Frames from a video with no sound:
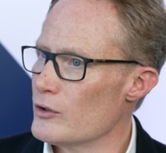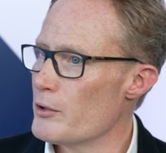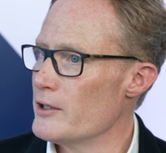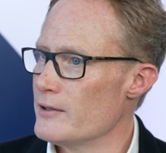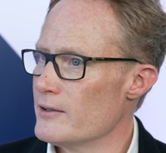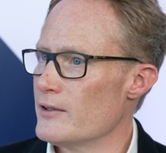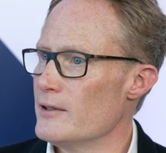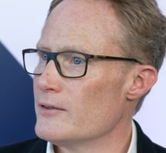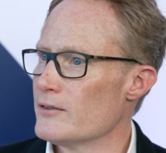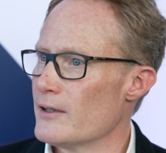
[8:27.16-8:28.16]

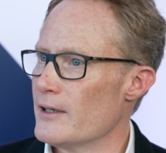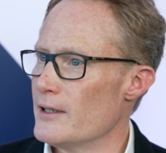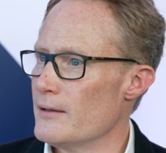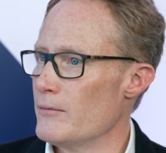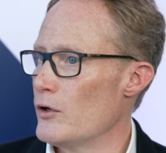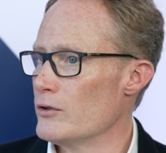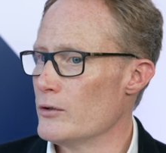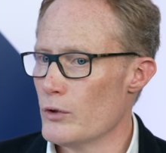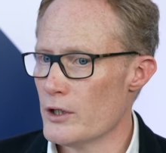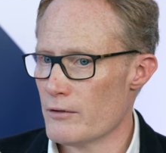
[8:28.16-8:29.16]
apprentices on
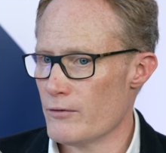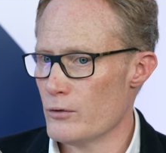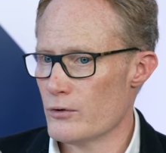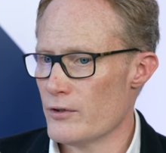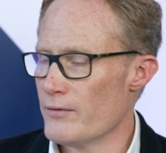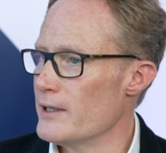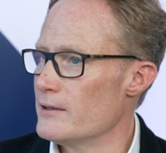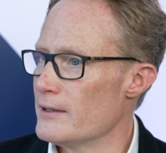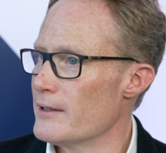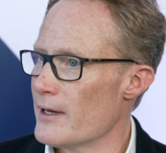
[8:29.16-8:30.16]
a workforce of
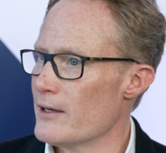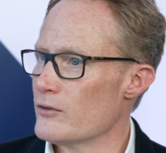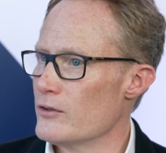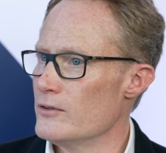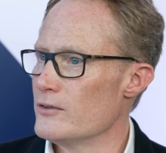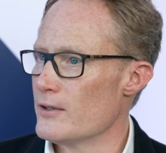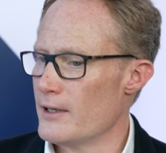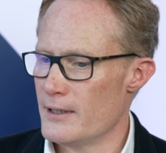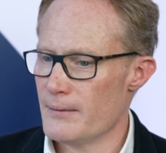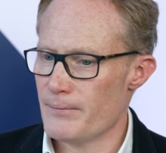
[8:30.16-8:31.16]
18,000.
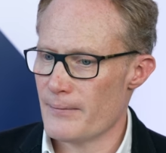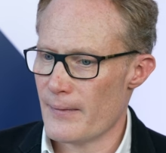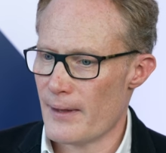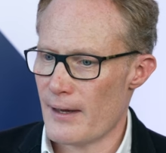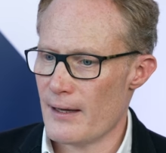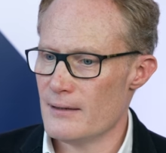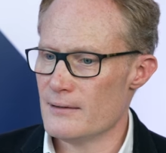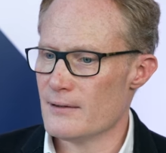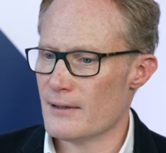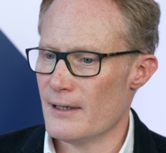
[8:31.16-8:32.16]

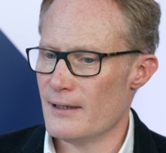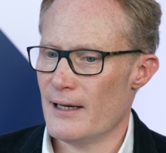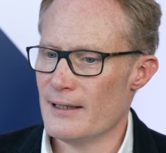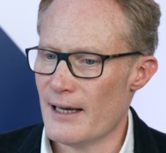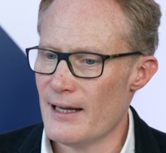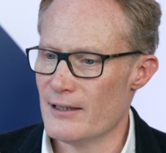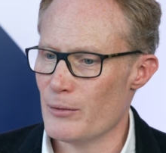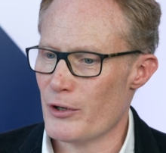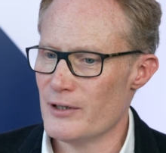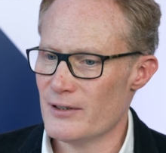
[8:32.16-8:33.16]
And again,
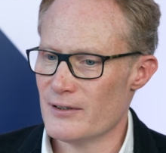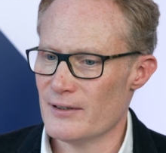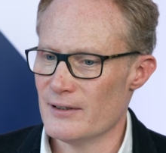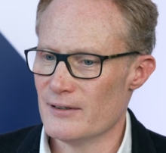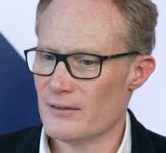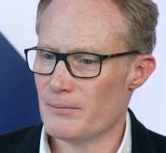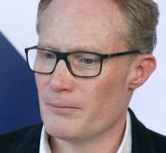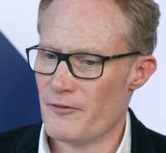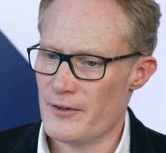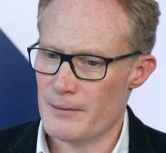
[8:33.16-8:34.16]
apprentices
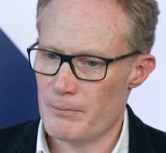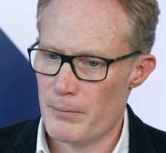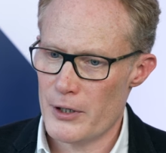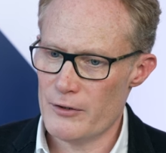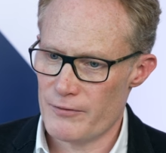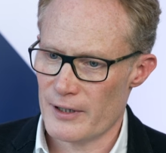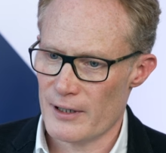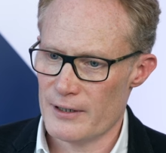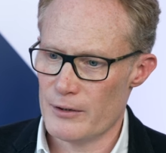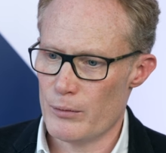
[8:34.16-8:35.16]
fit
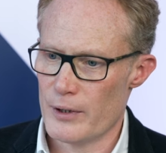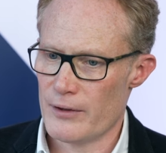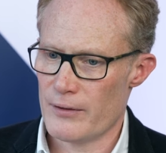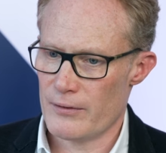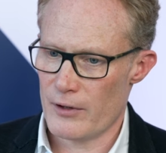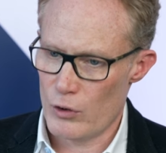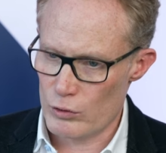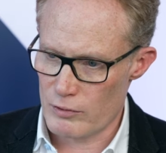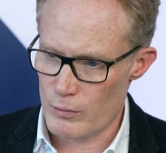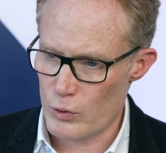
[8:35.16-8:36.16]
perfectly with the
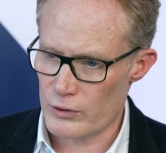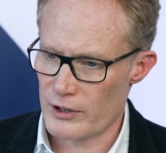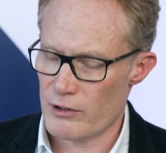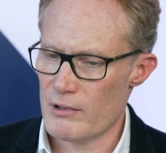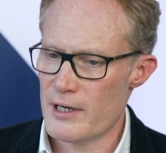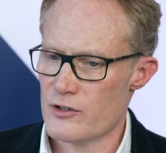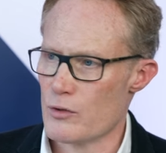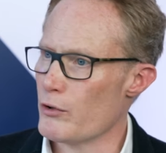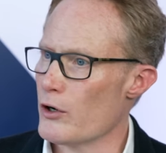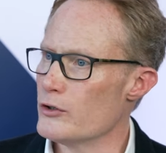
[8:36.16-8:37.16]
whole rewarding careers
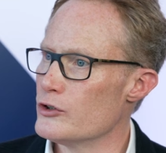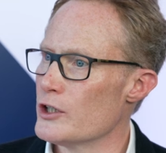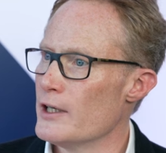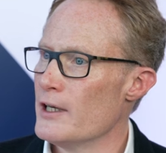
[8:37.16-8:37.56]
approach